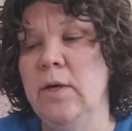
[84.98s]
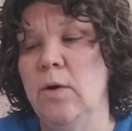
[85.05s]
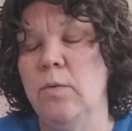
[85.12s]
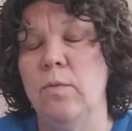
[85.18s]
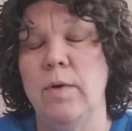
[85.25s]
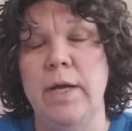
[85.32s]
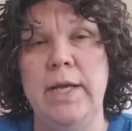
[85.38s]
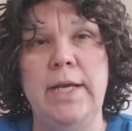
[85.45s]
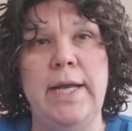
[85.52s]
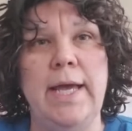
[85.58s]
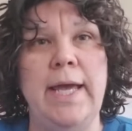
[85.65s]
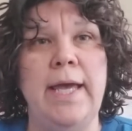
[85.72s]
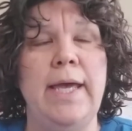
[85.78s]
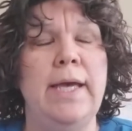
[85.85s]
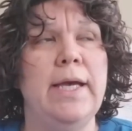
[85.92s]
One
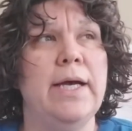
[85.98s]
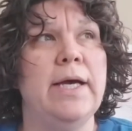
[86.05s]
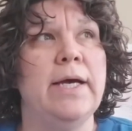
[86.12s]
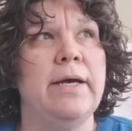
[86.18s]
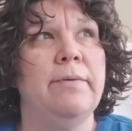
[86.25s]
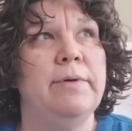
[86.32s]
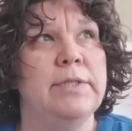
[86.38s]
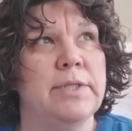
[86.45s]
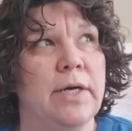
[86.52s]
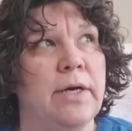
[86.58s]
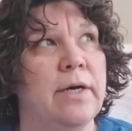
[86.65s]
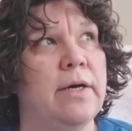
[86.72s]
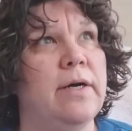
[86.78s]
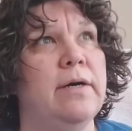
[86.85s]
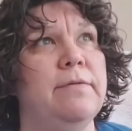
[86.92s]
day I was
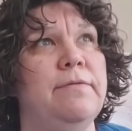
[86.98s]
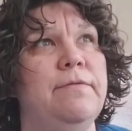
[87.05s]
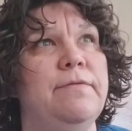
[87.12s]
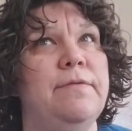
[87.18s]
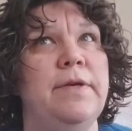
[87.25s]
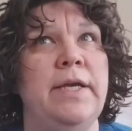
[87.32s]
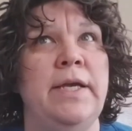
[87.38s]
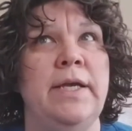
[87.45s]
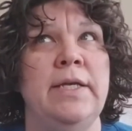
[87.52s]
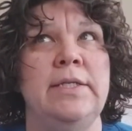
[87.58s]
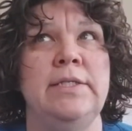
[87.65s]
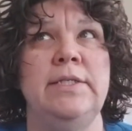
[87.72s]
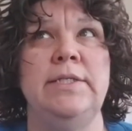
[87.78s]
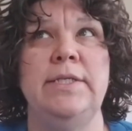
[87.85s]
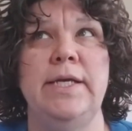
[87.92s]
off
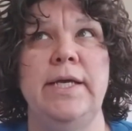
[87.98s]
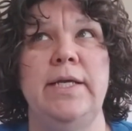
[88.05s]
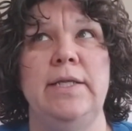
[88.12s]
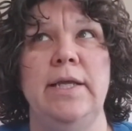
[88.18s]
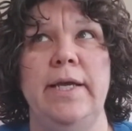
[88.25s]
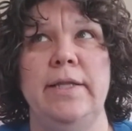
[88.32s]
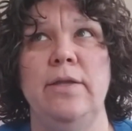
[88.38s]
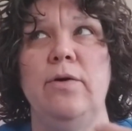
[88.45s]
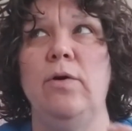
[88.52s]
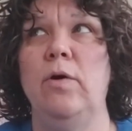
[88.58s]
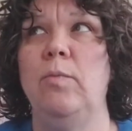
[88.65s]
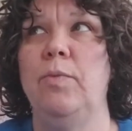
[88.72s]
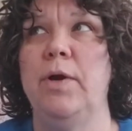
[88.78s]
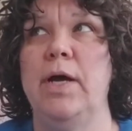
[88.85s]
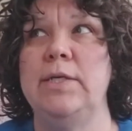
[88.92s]
and did like the
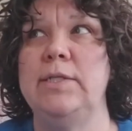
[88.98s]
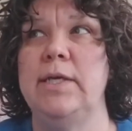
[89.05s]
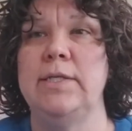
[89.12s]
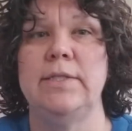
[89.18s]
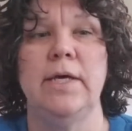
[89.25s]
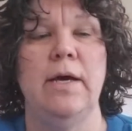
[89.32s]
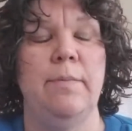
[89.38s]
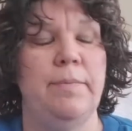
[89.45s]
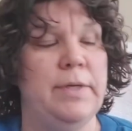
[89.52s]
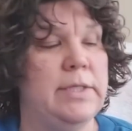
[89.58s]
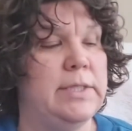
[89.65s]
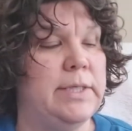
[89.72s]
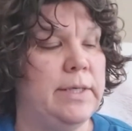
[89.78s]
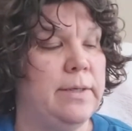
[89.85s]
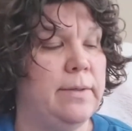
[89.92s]
whole process up
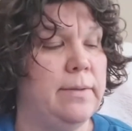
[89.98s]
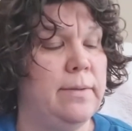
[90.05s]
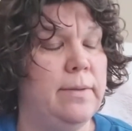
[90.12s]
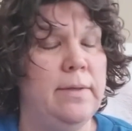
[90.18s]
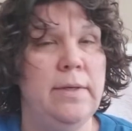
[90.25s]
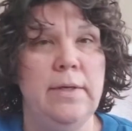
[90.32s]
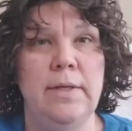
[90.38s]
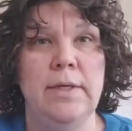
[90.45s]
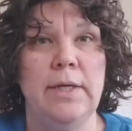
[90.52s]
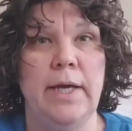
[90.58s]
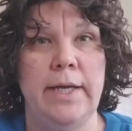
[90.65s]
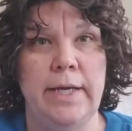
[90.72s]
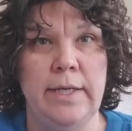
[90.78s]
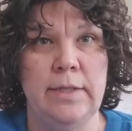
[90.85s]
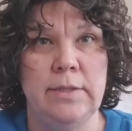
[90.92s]
until I
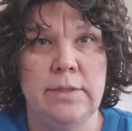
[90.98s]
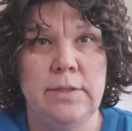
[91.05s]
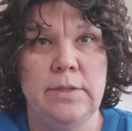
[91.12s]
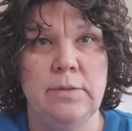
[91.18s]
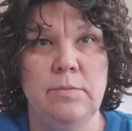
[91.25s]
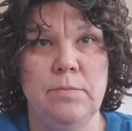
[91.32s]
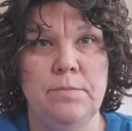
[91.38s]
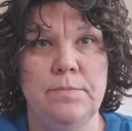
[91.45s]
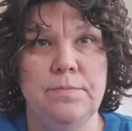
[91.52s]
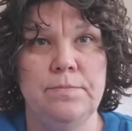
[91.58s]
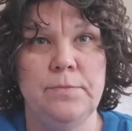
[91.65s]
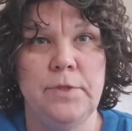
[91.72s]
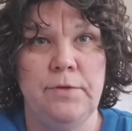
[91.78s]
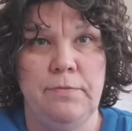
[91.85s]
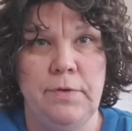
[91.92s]
didn't
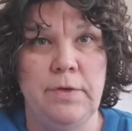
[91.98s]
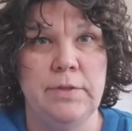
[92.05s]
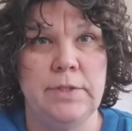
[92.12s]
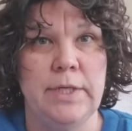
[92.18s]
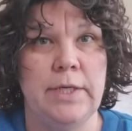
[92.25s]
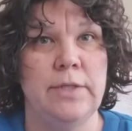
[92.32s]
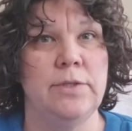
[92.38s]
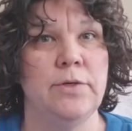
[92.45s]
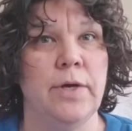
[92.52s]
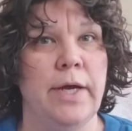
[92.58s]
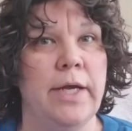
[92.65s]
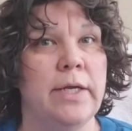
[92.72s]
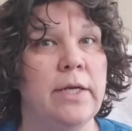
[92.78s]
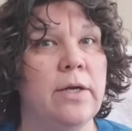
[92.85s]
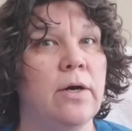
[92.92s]
diffuse it, dry
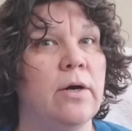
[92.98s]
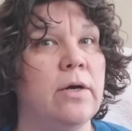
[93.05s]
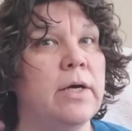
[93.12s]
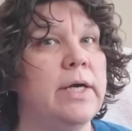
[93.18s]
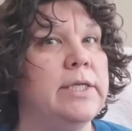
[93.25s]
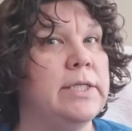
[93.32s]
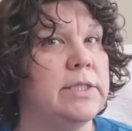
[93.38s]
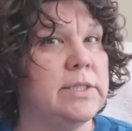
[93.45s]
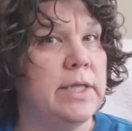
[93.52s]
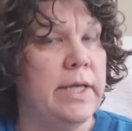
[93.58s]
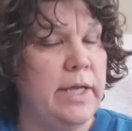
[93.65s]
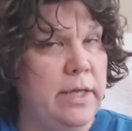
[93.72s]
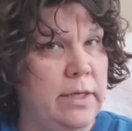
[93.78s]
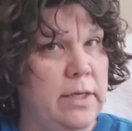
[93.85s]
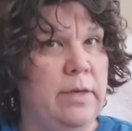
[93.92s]
it at all. I just let
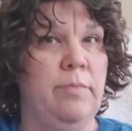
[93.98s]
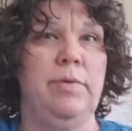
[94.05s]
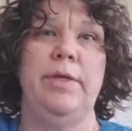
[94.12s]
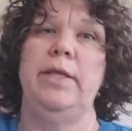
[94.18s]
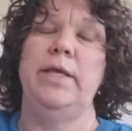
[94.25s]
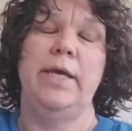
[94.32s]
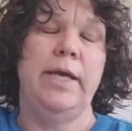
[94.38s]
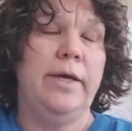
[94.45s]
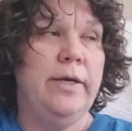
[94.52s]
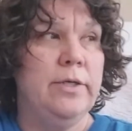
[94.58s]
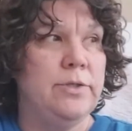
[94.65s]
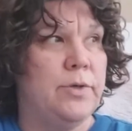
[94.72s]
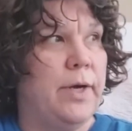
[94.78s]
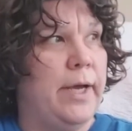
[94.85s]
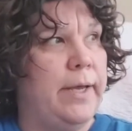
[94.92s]
it completely air
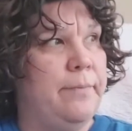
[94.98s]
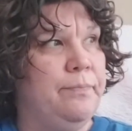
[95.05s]
dry.